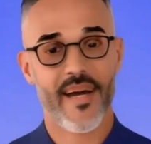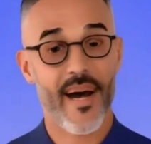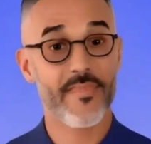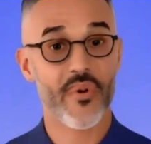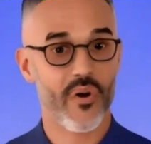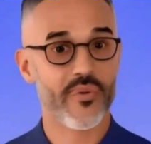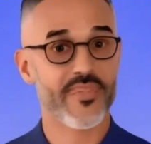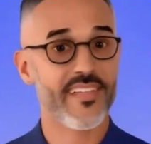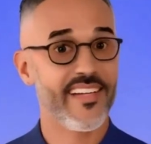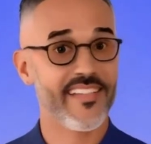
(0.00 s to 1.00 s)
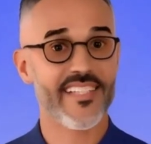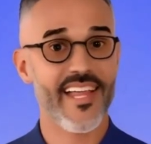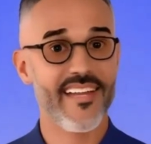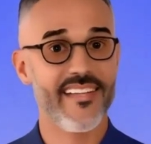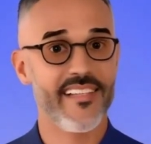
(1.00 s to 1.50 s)
I'm your host, and
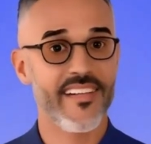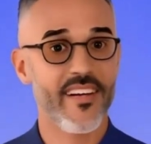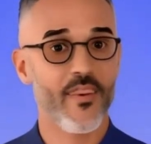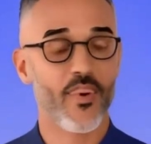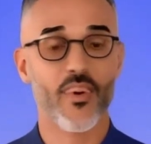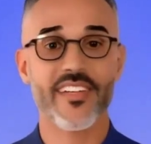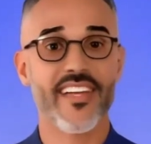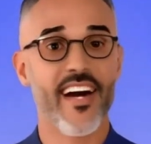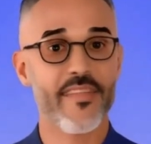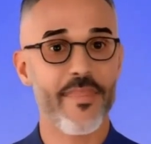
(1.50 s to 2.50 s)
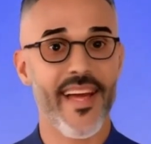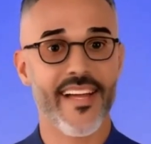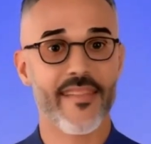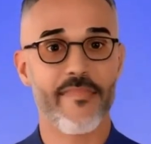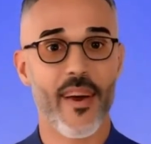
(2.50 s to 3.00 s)
today, we're going to
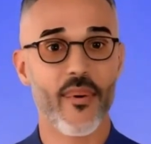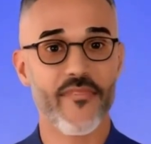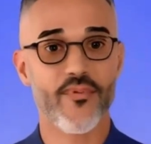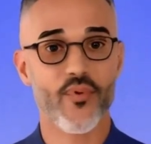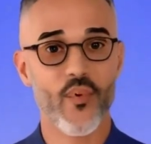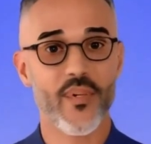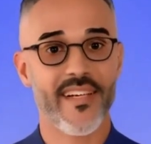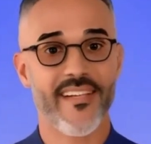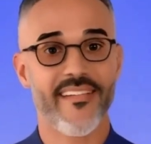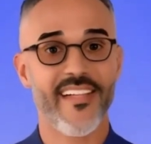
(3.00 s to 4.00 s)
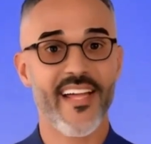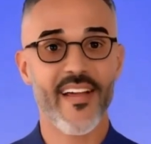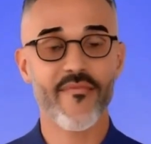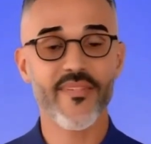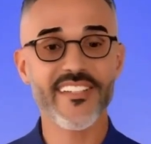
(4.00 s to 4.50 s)
unpack a powerful toolkit that
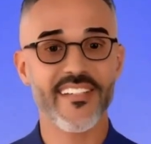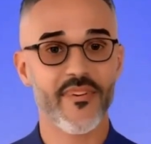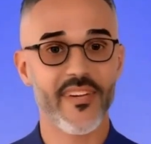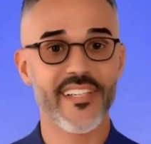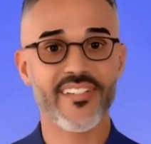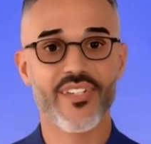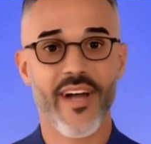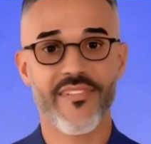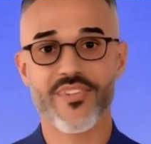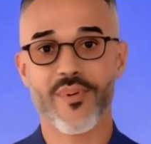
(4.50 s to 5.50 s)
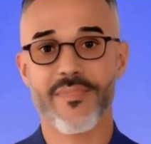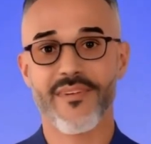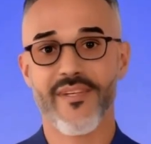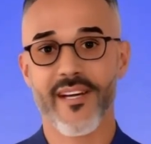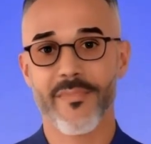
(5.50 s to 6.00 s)
every serious JavaScript
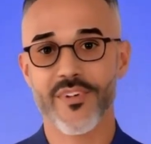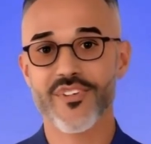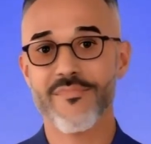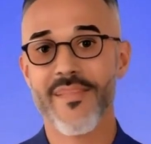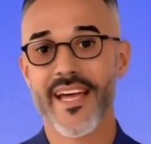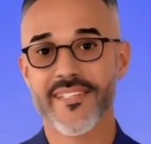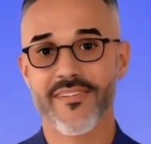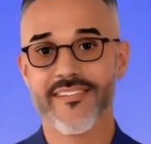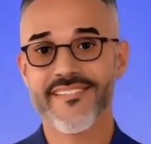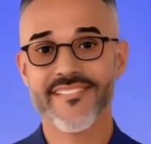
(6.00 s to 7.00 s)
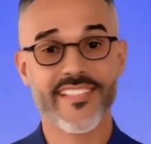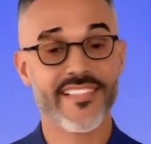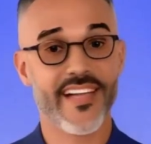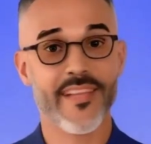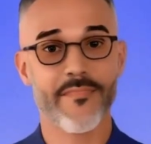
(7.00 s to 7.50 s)
developer should master:
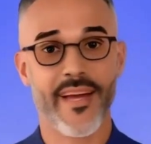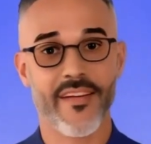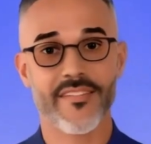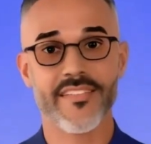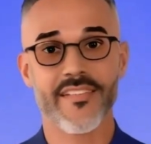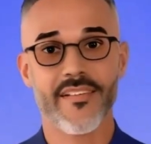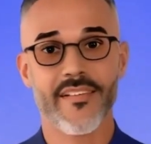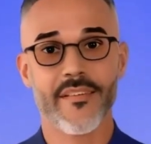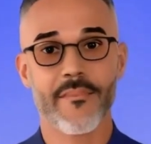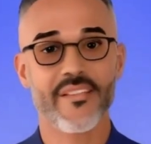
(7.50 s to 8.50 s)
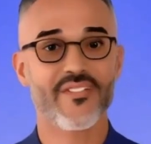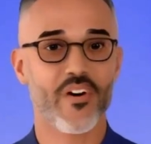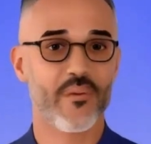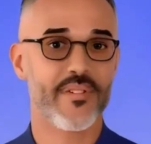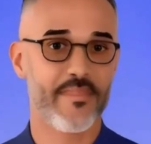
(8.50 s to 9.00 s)
design patterns. Let's
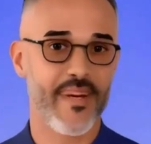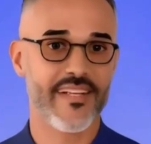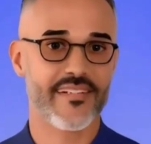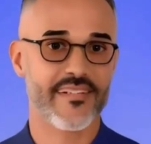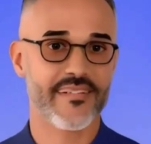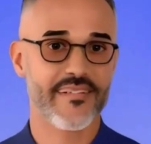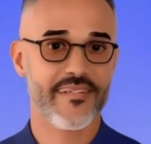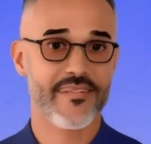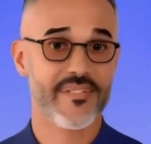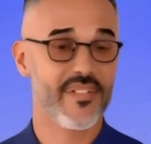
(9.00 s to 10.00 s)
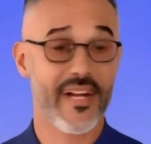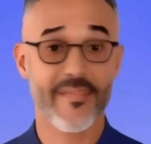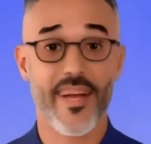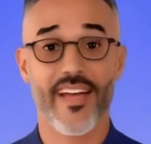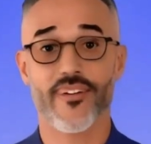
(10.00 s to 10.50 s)
start with the basics.
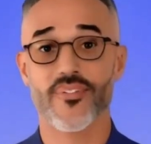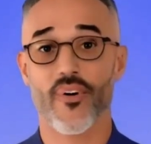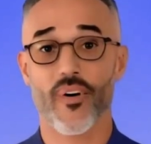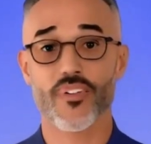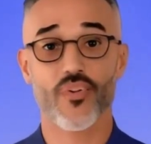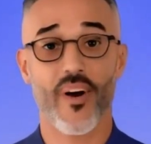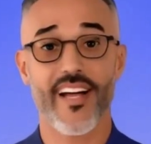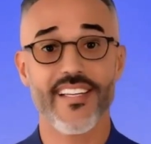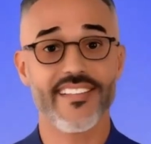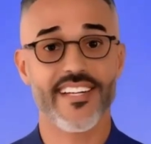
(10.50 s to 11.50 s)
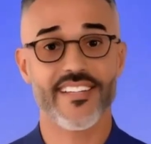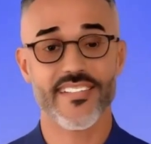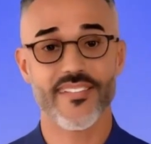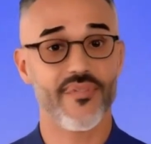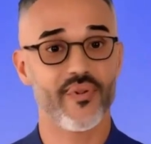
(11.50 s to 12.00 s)
Design patterns are tried and
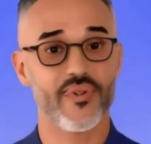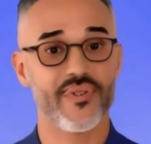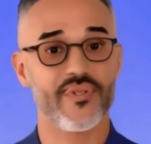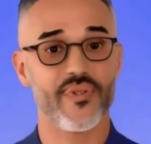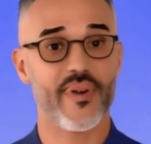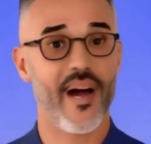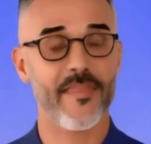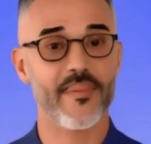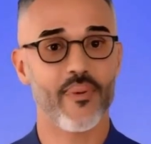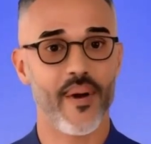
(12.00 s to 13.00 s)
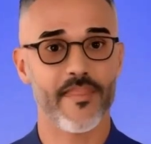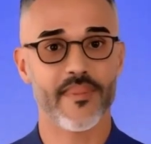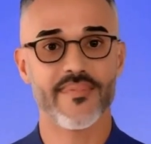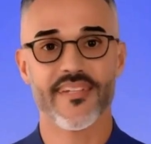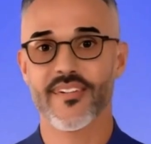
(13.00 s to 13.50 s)
tested solutions to common
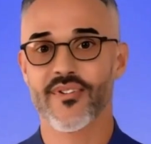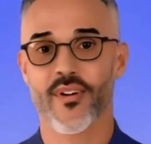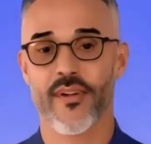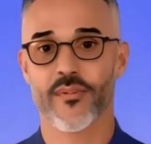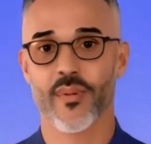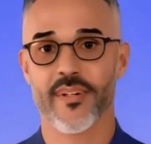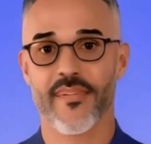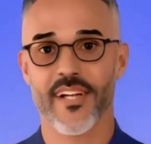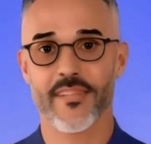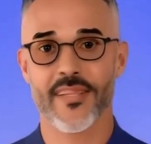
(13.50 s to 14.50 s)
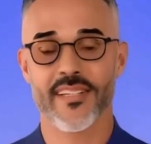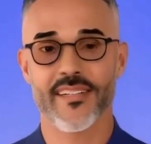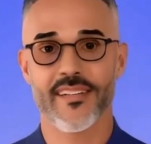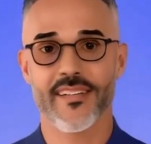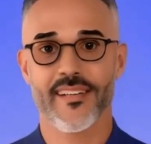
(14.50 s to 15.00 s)
problems in software development.
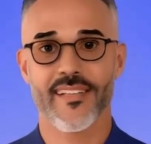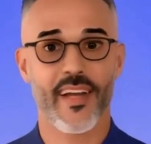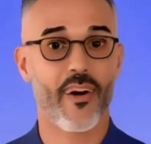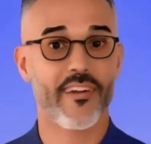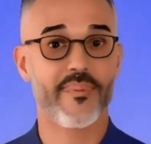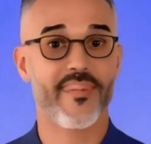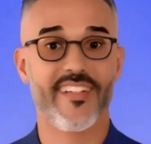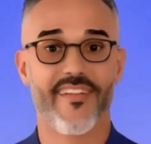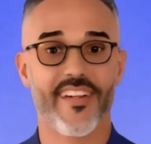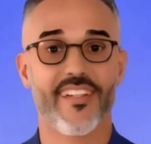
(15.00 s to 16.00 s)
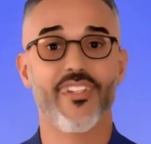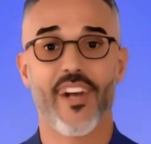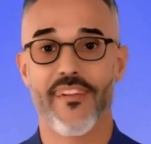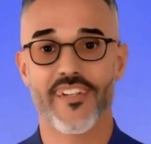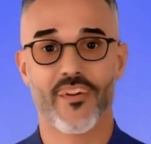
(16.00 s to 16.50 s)
They aren't specific to
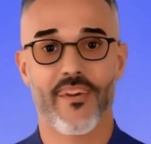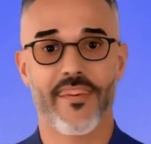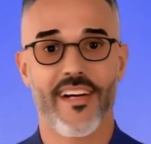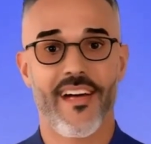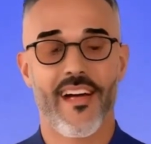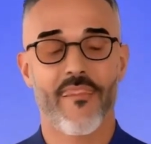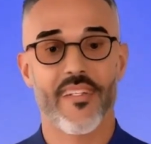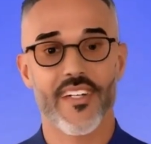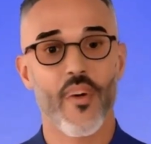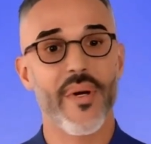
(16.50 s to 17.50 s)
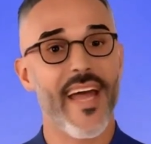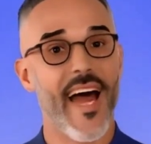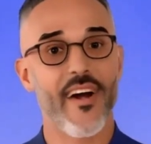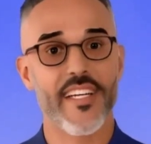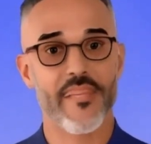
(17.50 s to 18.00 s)
JavaScript, but knowing
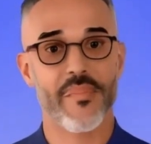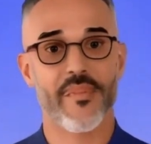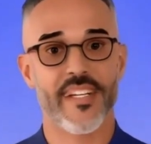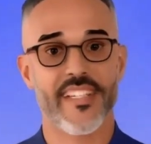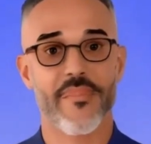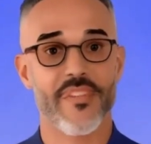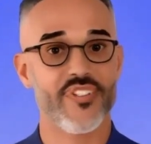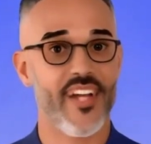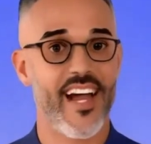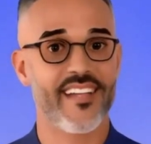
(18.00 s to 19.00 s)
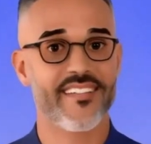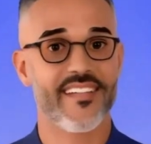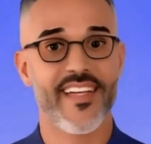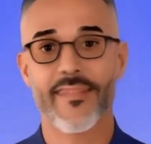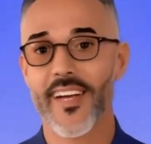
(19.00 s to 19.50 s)
how to implement them in JS
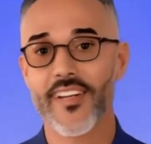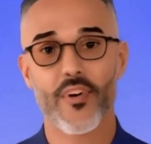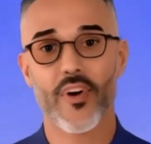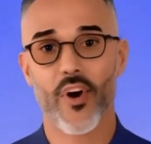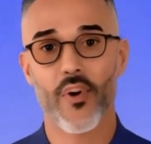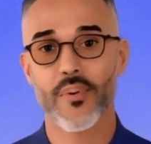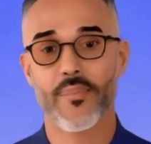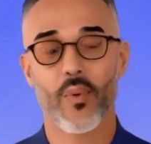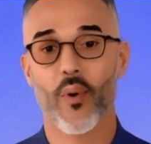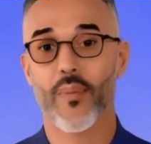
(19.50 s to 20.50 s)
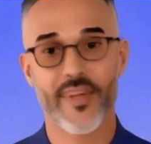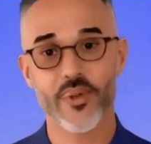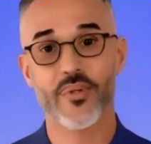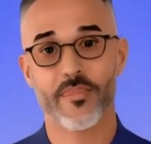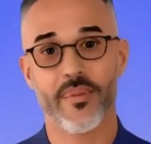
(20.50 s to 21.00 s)
can make your code more
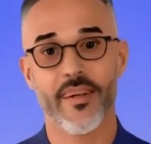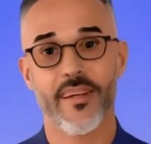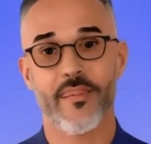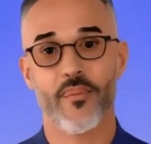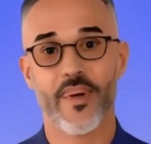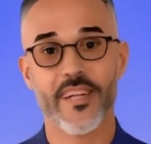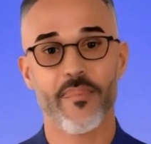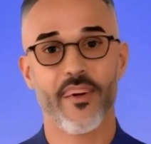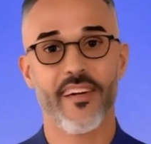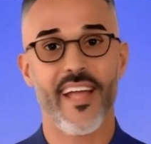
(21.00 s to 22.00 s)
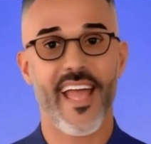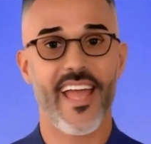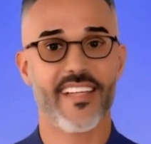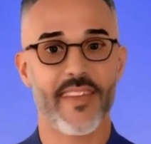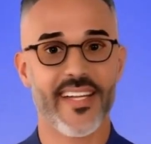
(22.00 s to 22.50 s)
reusable, readable,
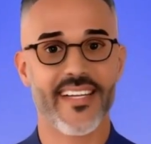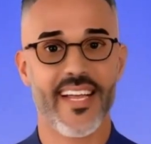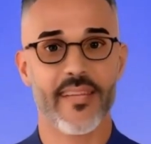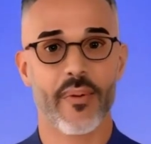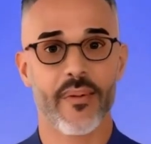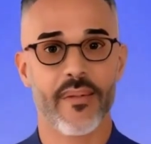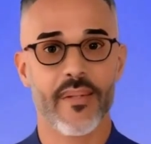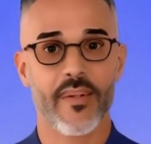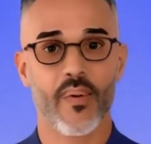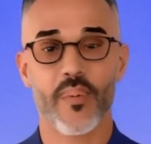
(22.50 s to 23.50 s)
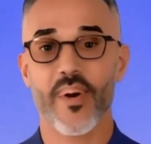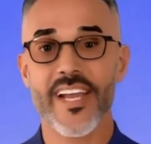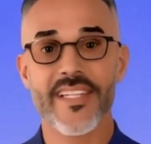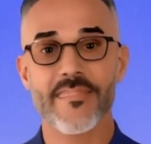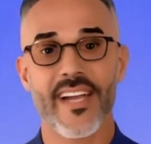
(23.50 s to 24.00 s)
and maintainable. We'll
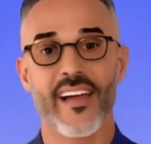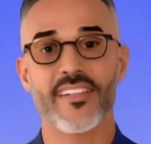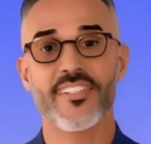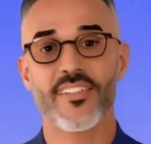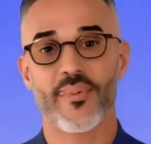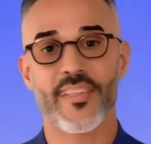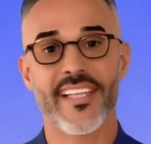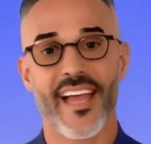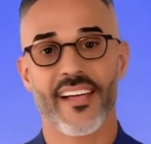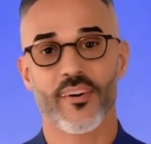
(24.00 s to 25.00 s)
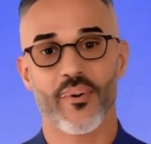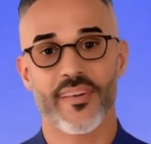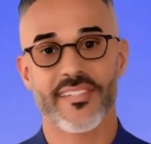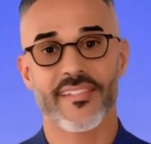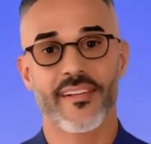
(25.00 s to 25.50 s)
break them down into three
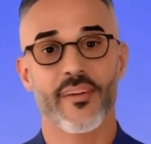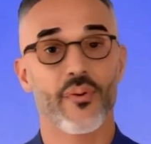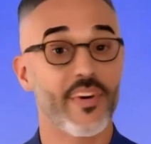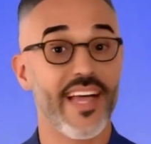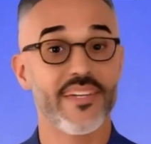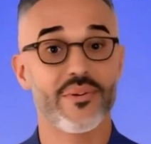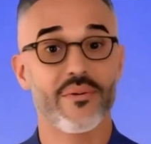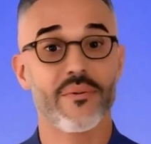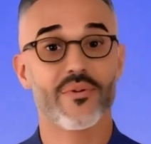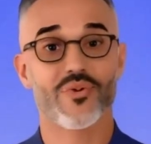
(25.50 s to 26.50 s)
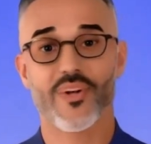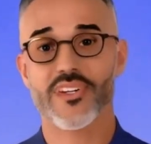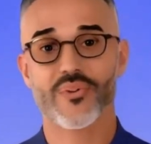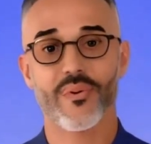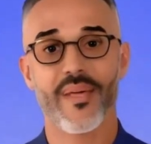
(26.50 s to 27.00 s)
categories: creational,
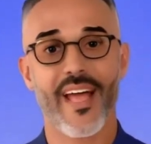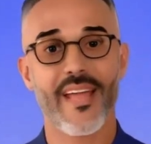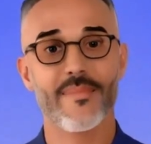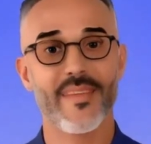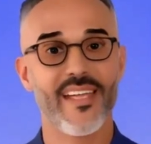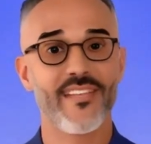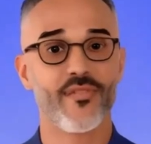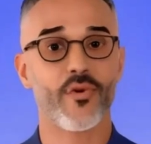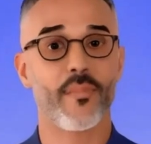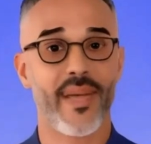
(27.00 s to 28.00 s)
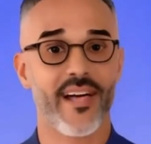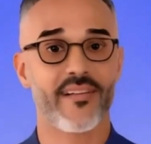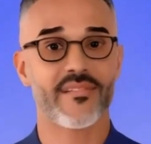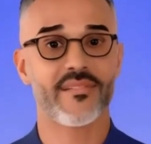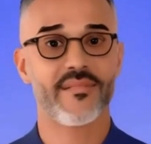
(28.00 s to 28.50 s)
structural, and behavioral
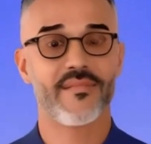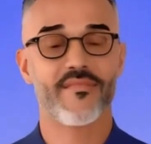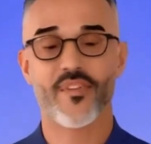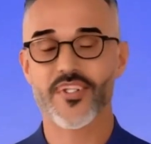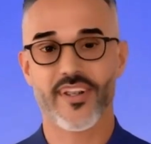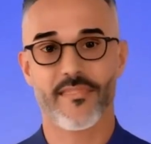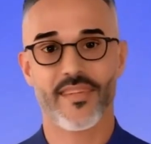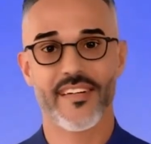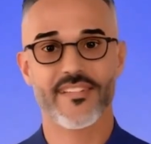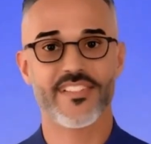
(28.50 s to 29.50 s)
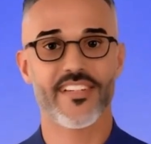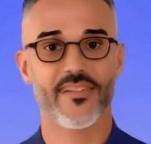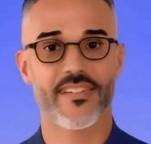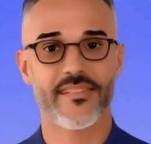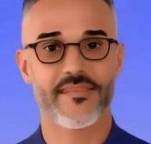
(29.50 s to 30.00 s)
patterns. First up,
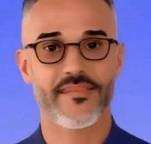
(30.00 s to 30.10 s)
Singleton.